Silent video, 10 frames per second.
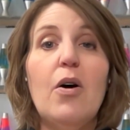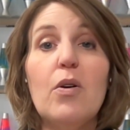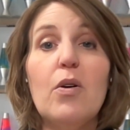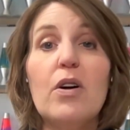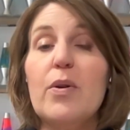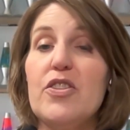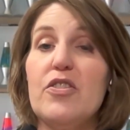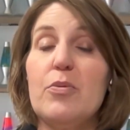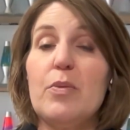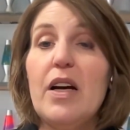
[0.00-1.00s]
or
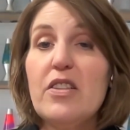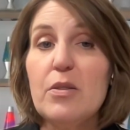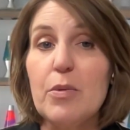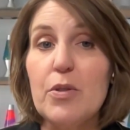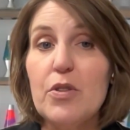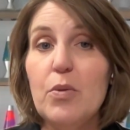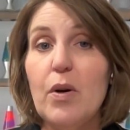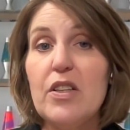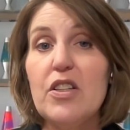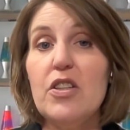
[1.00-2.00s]
questions from customers who
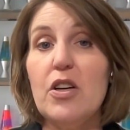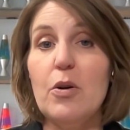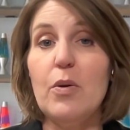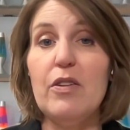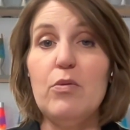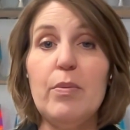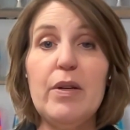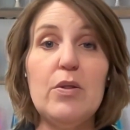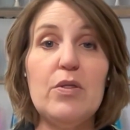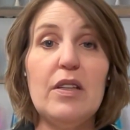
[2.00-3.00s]
want to know if we'll be
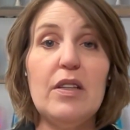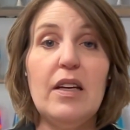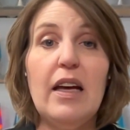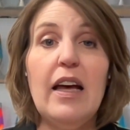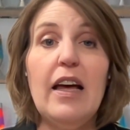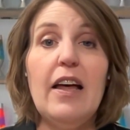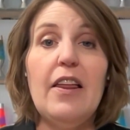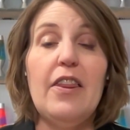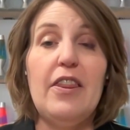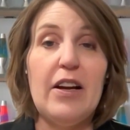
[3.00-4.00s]
using
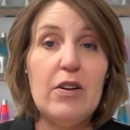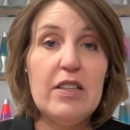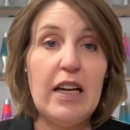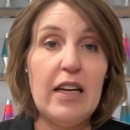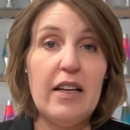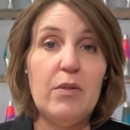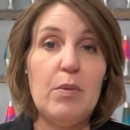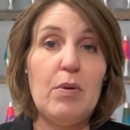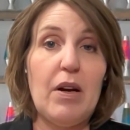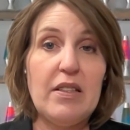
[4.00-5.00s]
their data that we
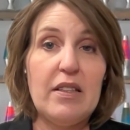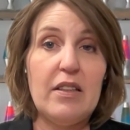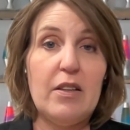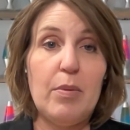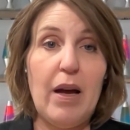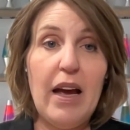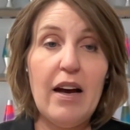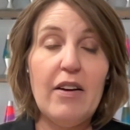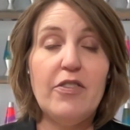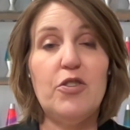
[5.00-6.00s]
process on their
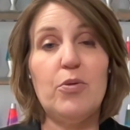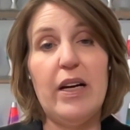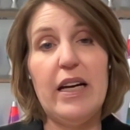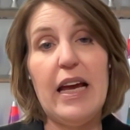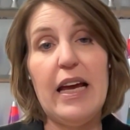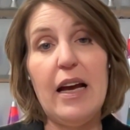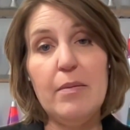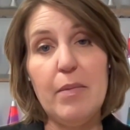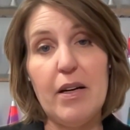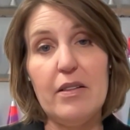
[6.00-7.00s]
behalf to train AI
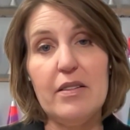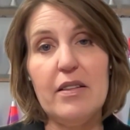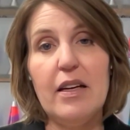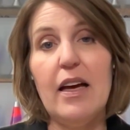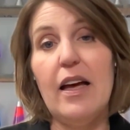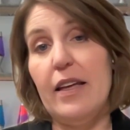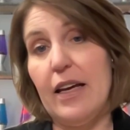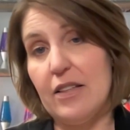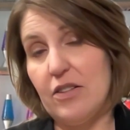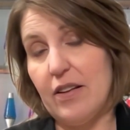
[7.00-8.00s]
models. The
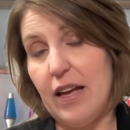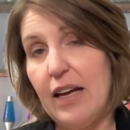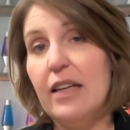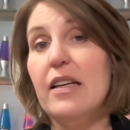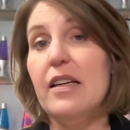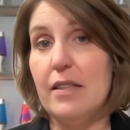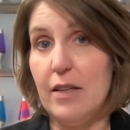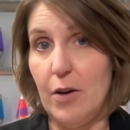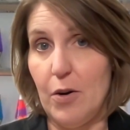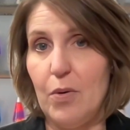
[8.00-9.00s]
answer to that is
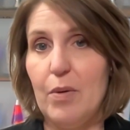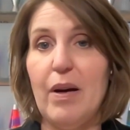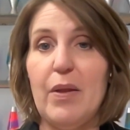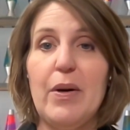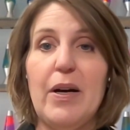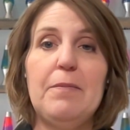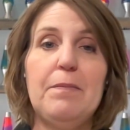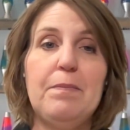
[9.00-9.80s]
no, by the way.